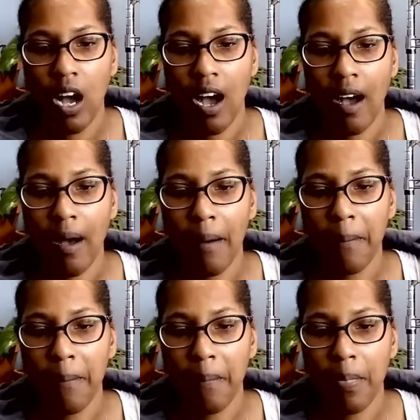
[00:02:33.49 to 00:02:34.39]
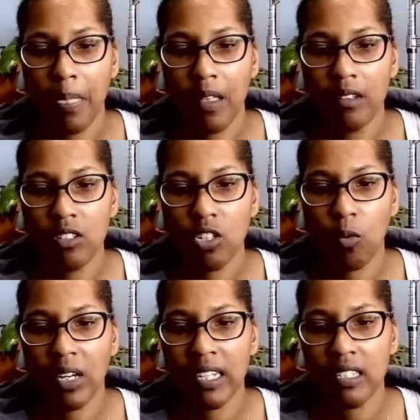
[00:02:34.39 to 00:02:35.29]
So
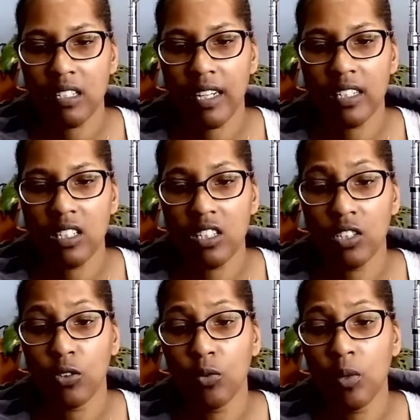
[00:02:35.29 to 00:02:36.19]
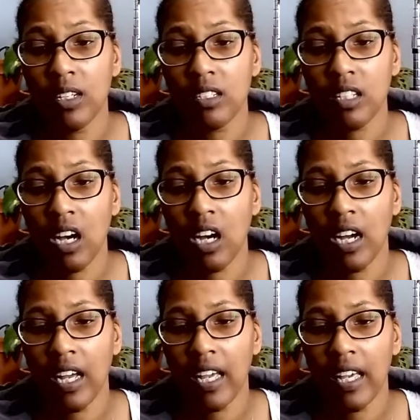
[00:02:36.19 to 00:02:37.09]
what I decided to do was
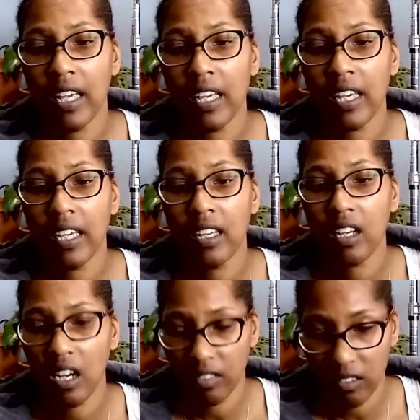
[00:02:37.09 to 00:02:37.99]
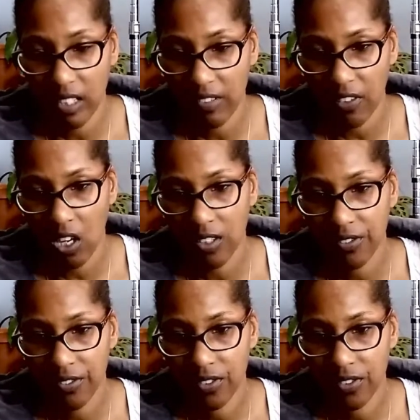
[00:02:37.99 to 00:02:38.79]
I cut the leaf off.